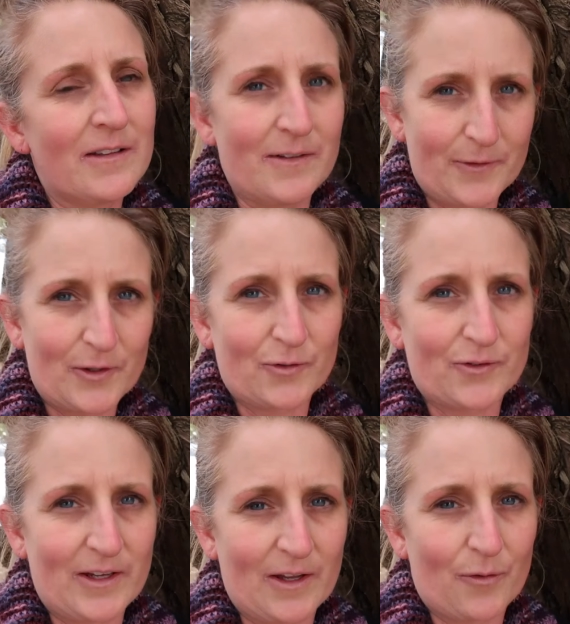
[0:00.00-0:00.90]
difficult
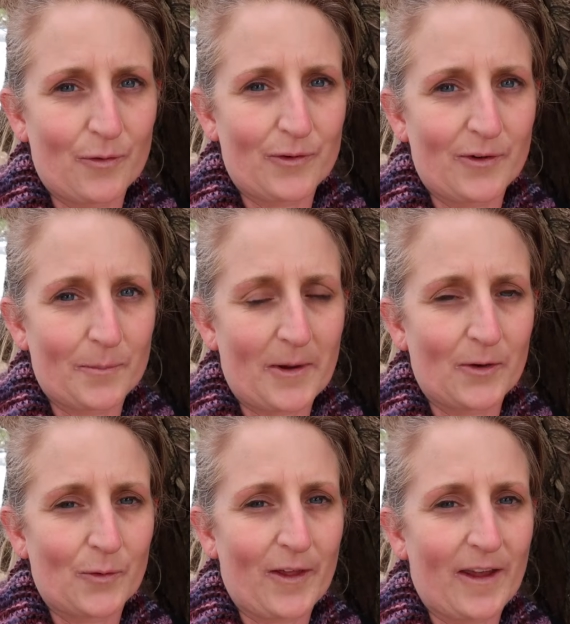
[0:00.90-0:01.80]
to get through
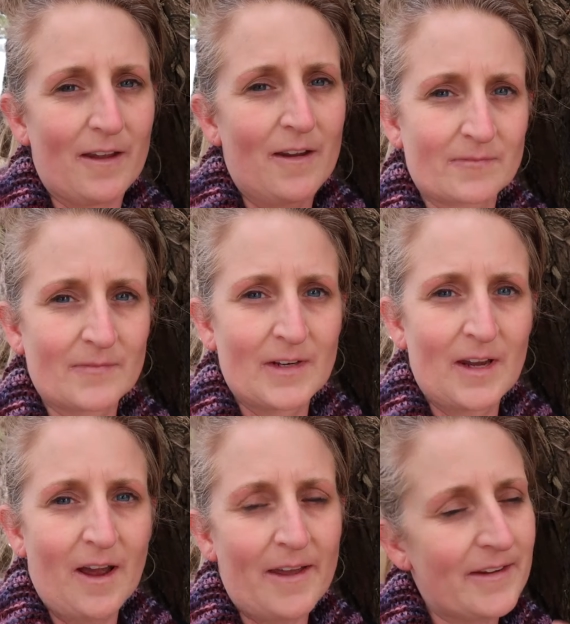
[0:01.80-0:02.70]
despite all that.
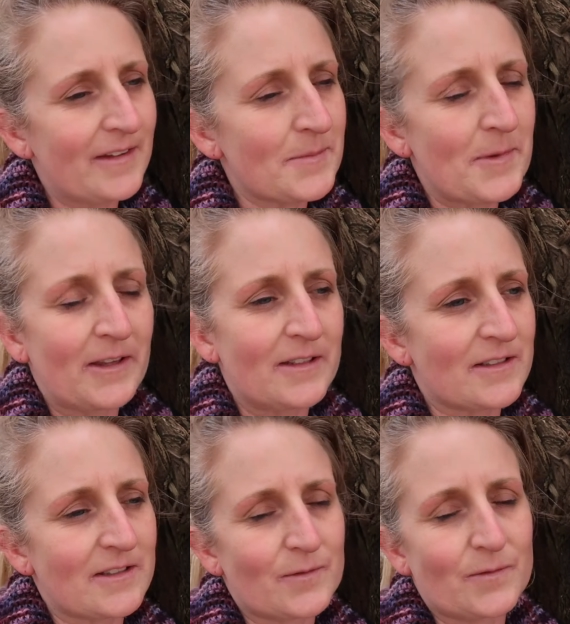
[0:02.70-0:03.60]
I think it's mainly
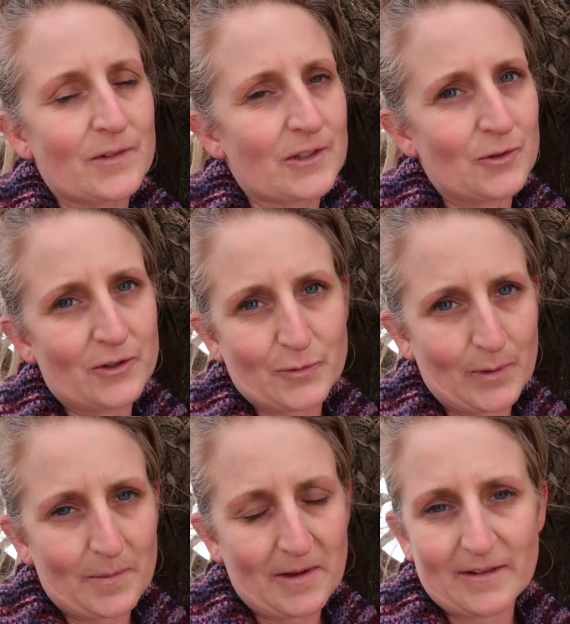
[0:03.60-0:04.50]
just Victoria
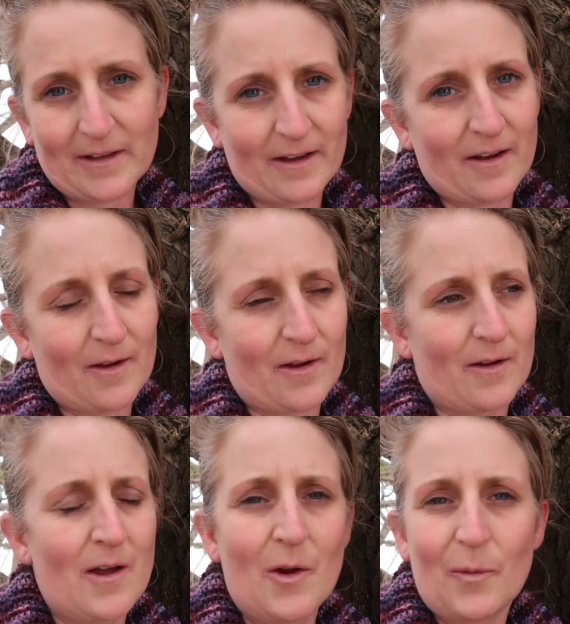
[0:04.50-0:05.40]
Schwab has like a
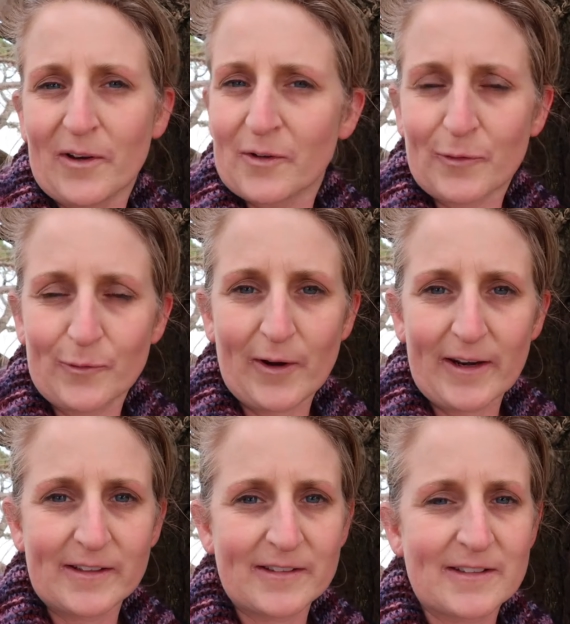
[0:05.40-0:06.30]
wonderful
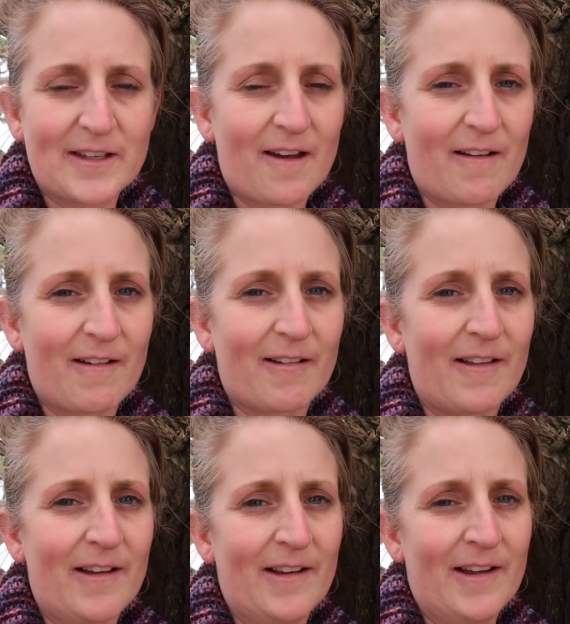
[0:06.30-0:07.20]
writing
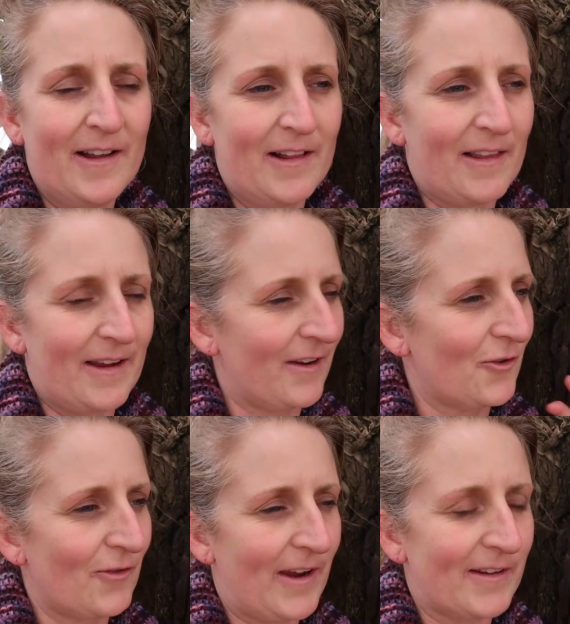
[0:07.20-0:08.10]
style, like
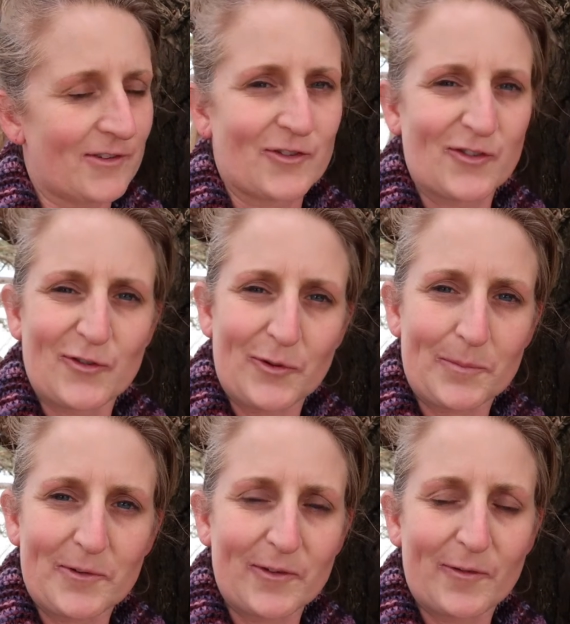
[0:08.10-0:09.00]
great
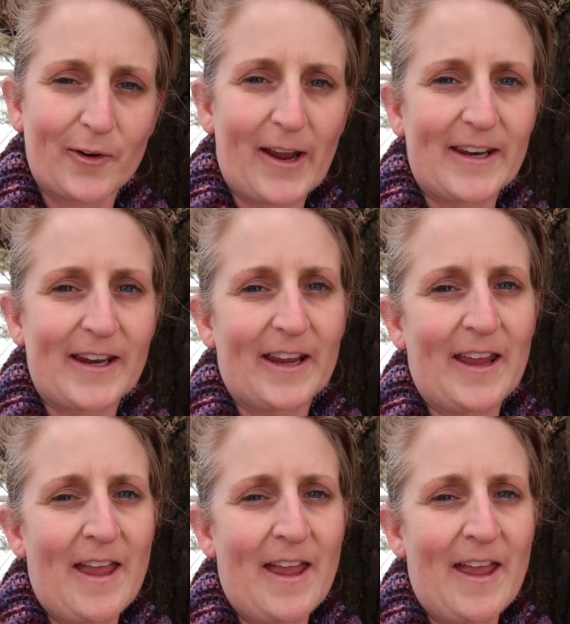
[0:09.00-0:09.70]
descriptive writing,